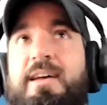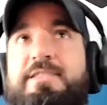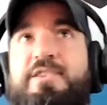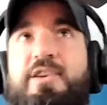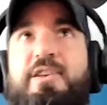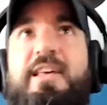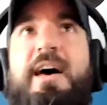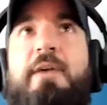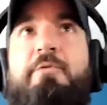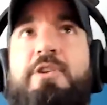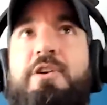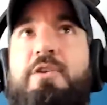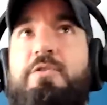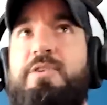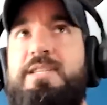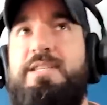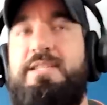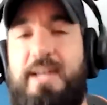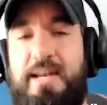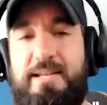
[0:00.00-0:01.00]
so that one
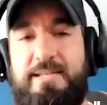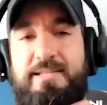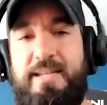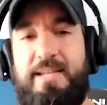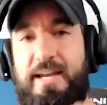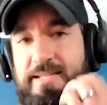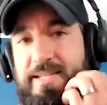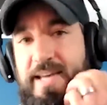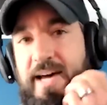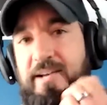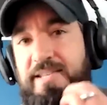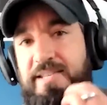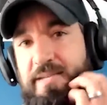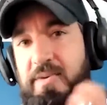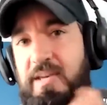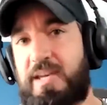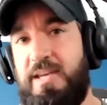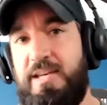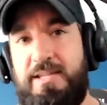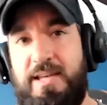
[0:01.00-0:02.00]
always, that stands out to
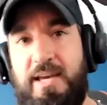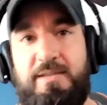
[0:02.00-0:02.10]
me as,